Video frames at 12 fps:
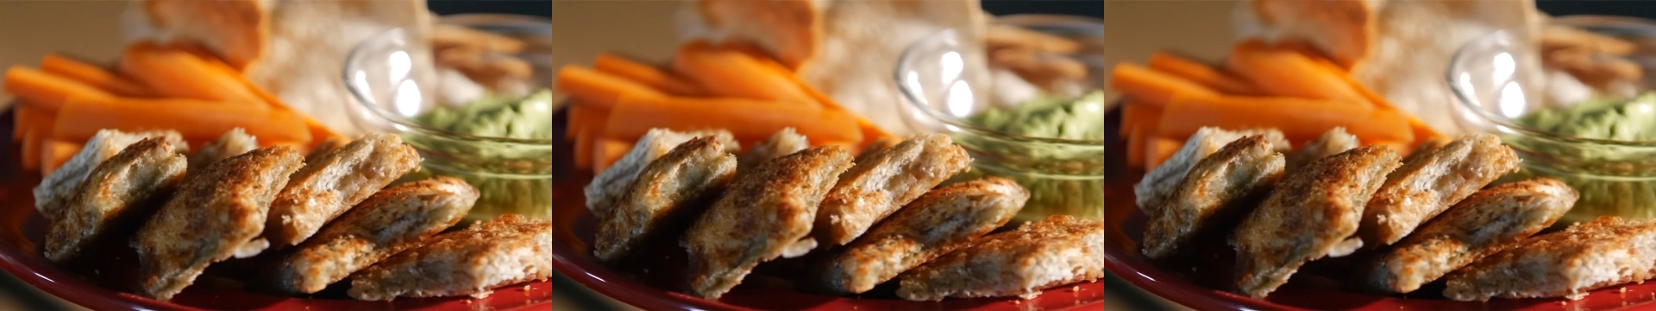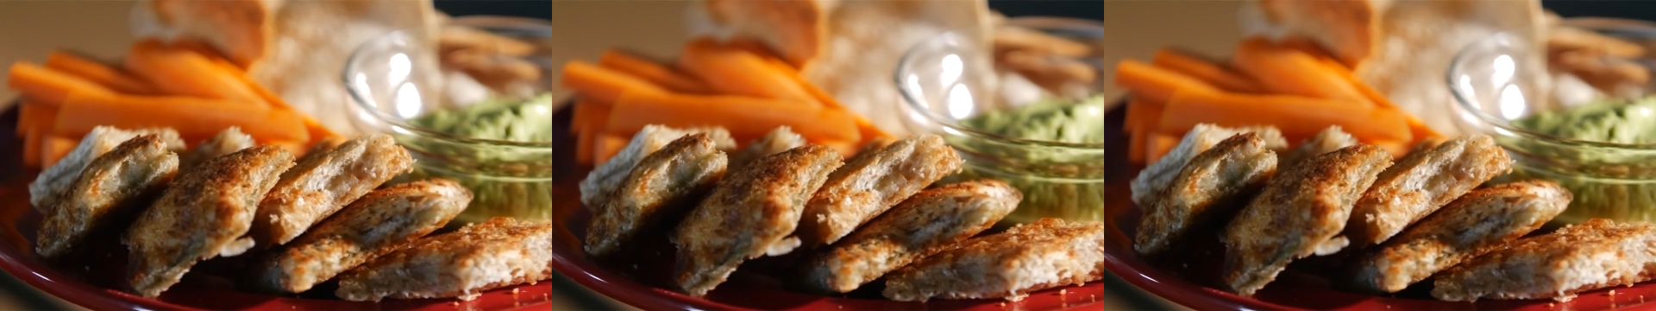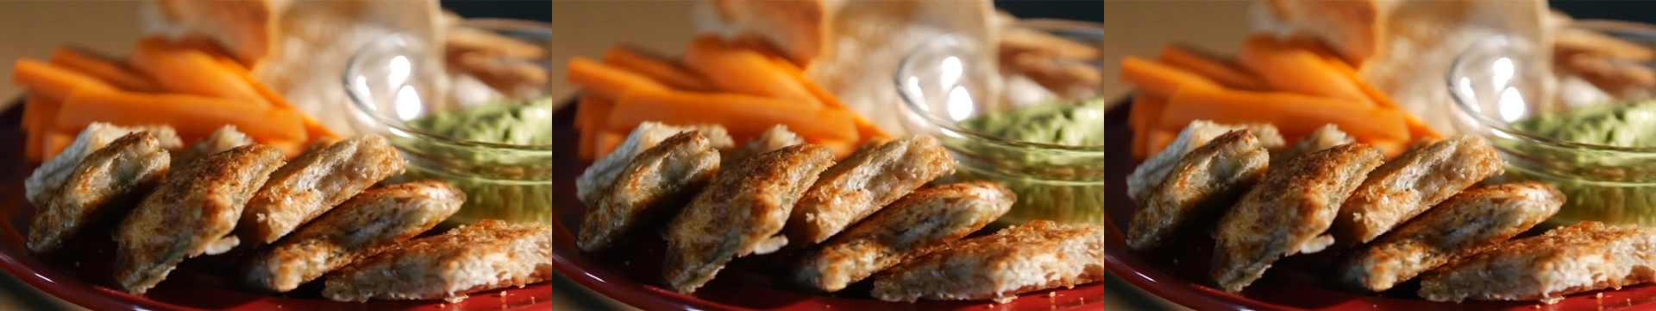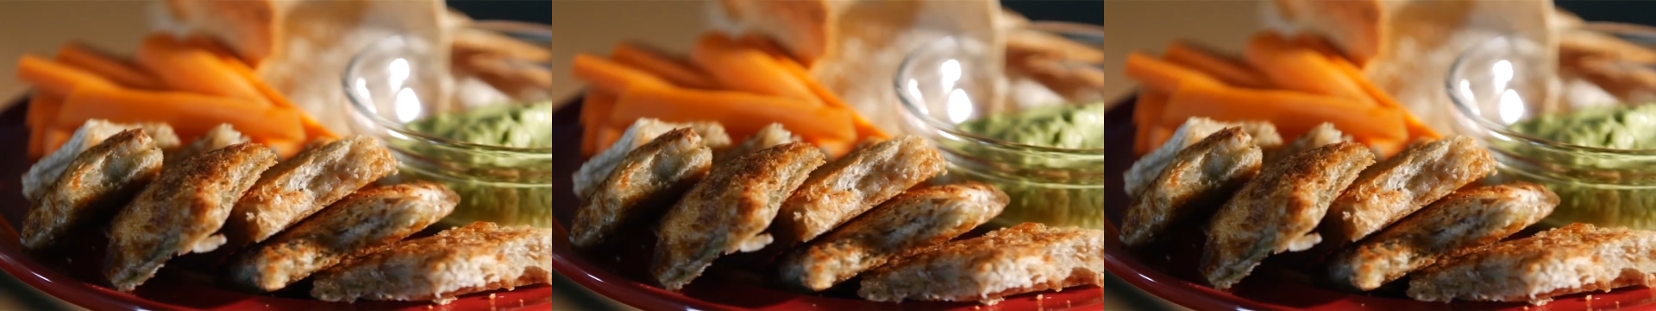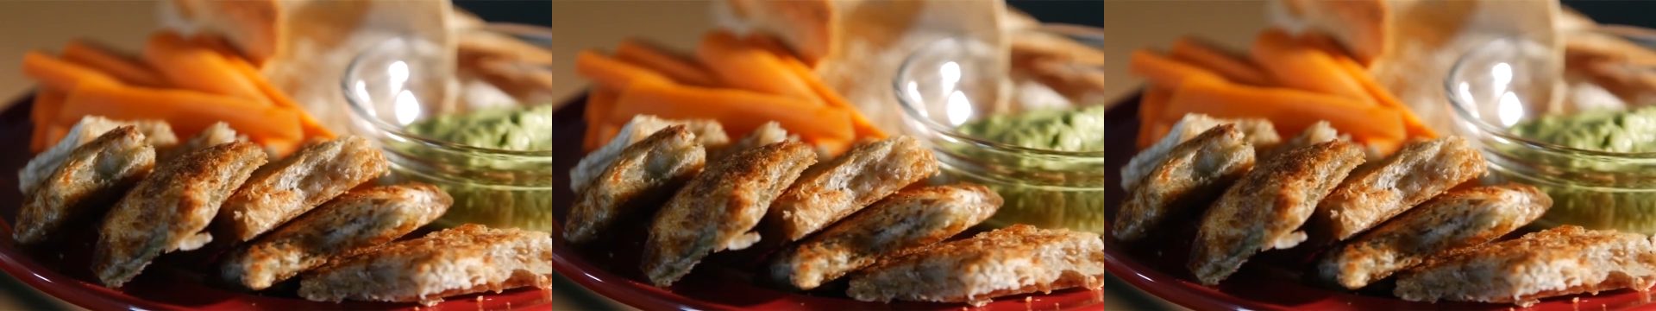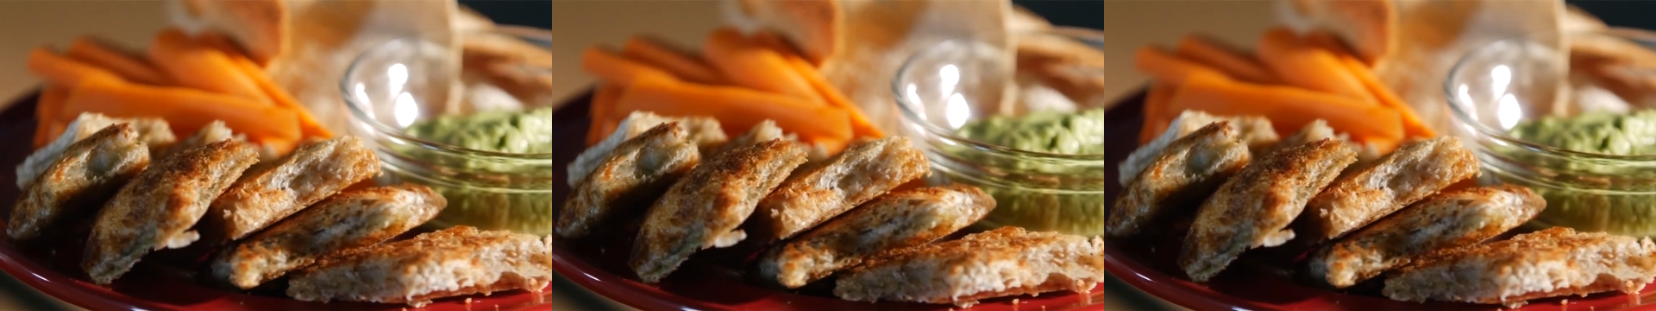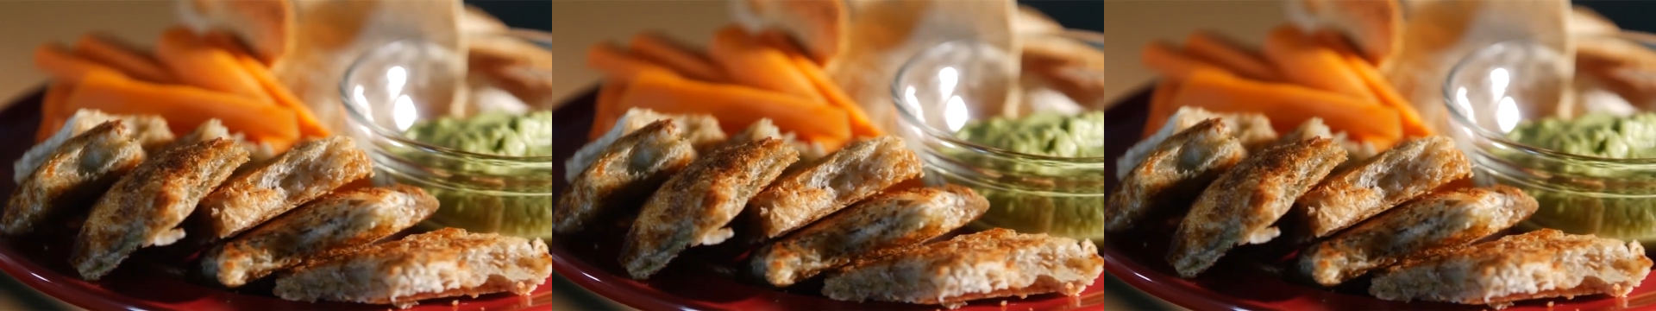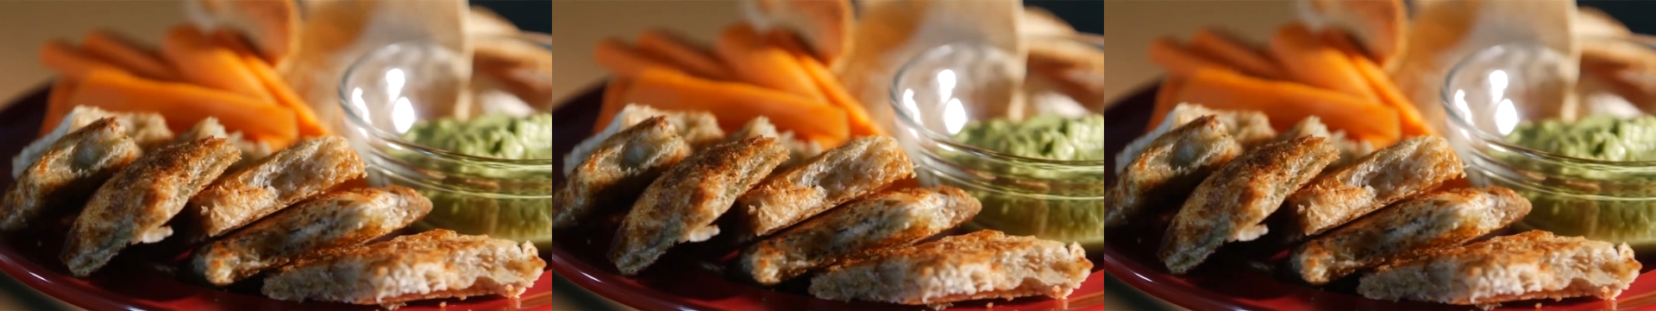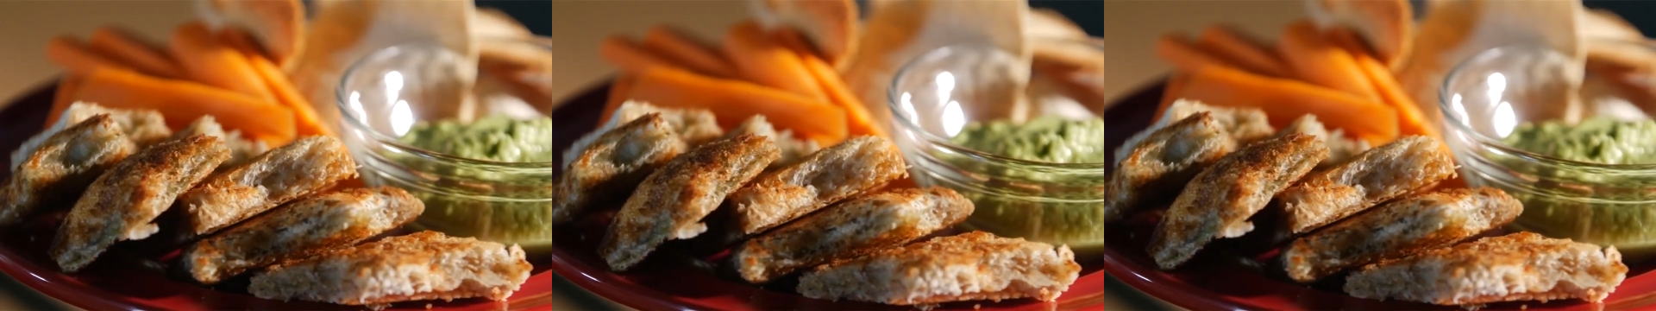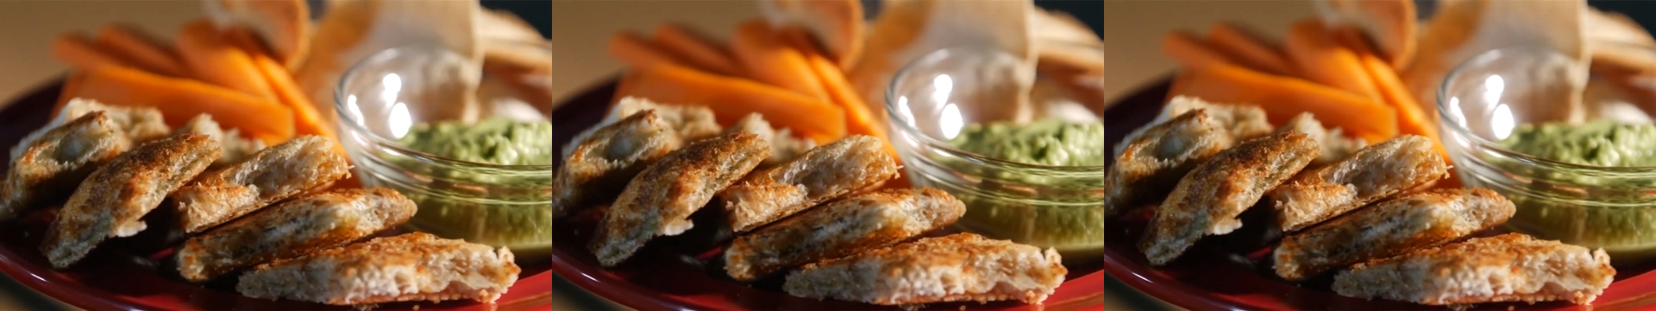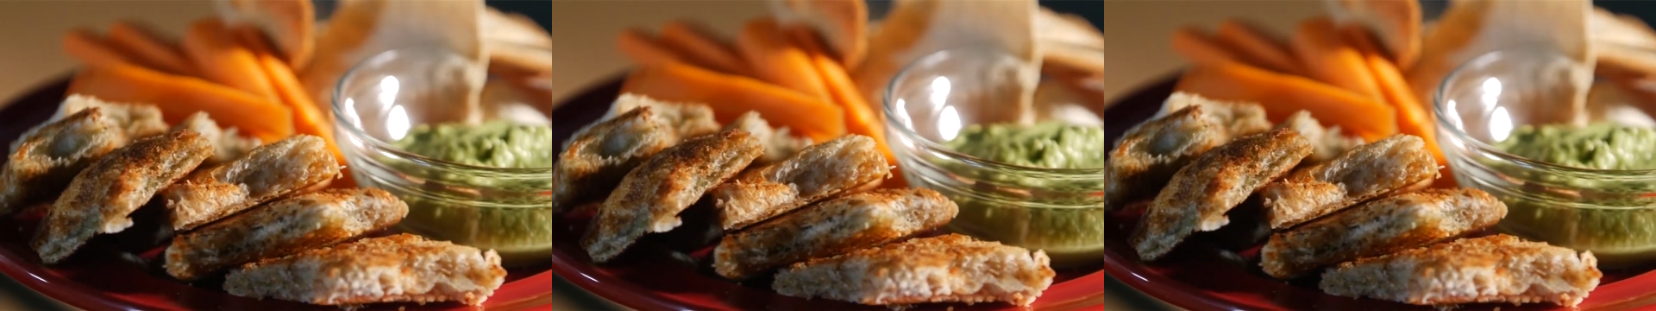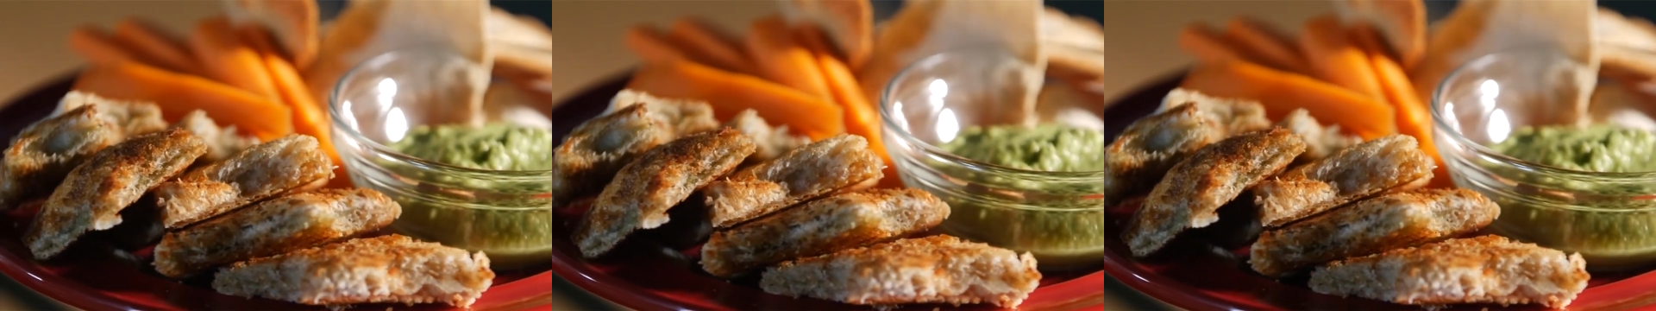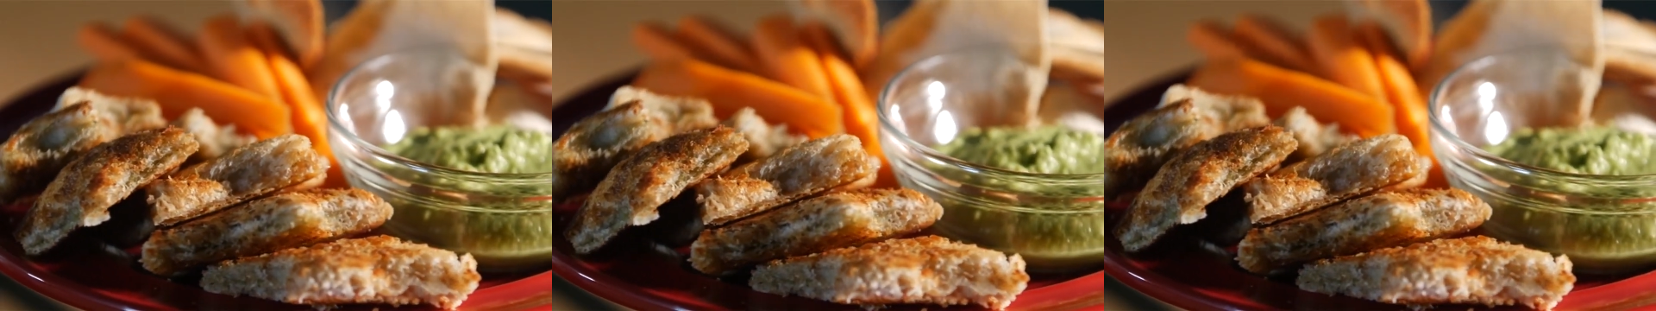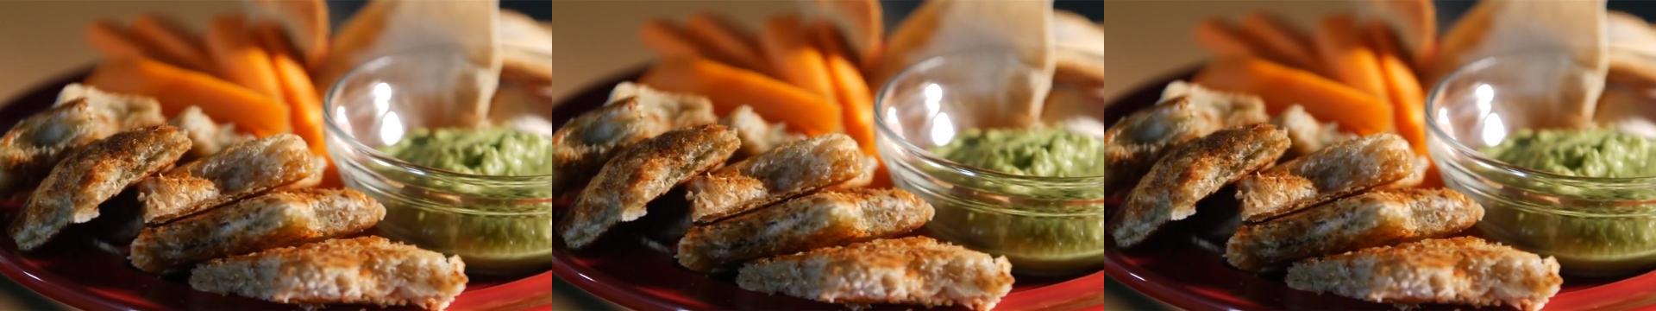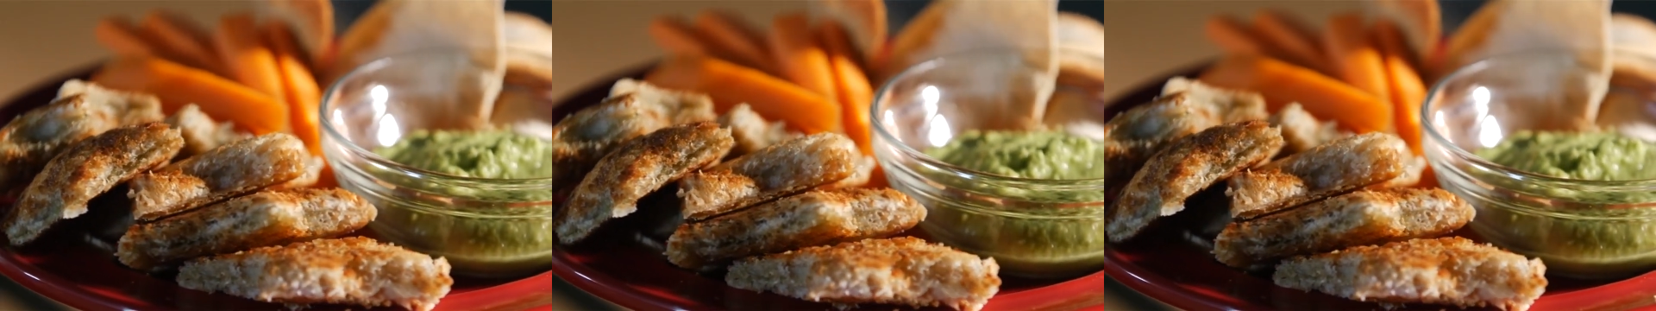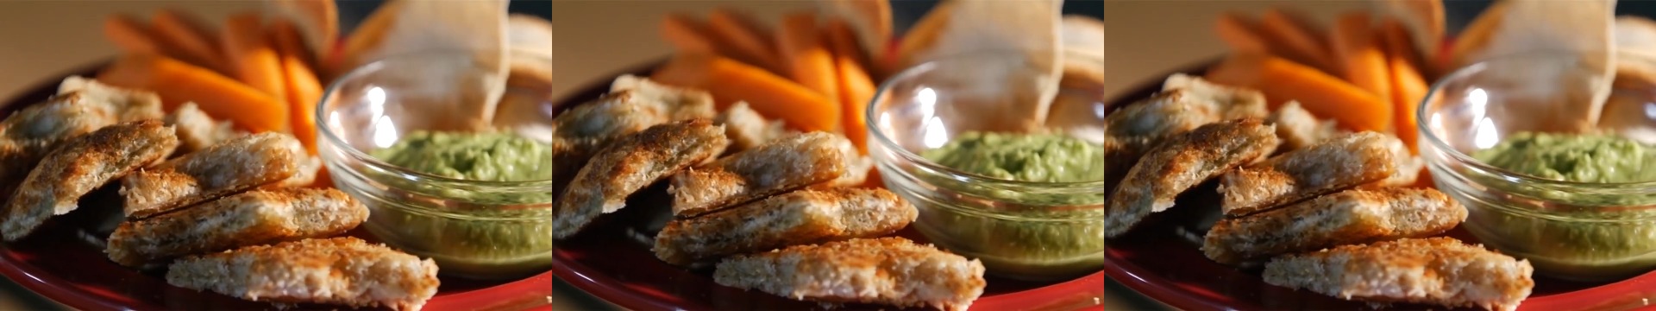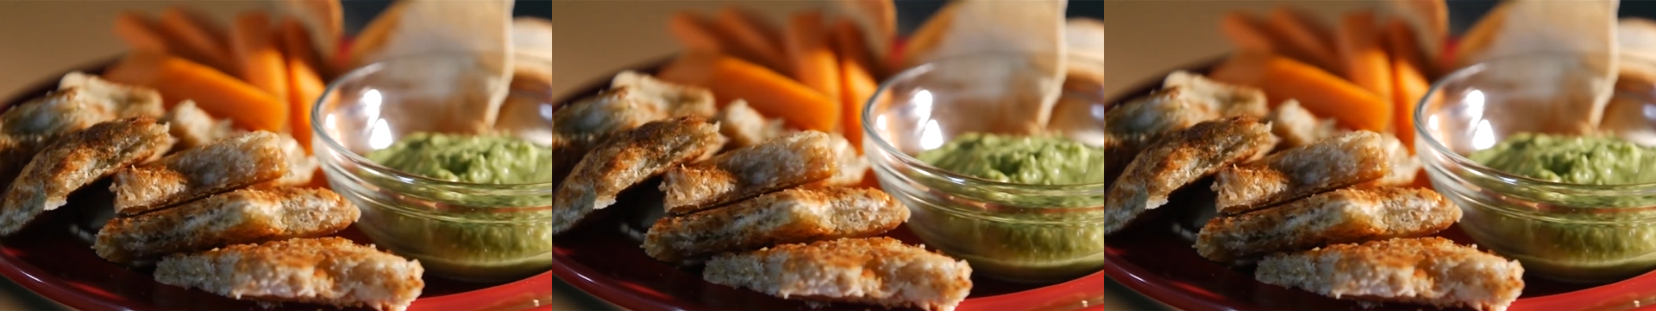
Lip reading: [unreadable: no face in view]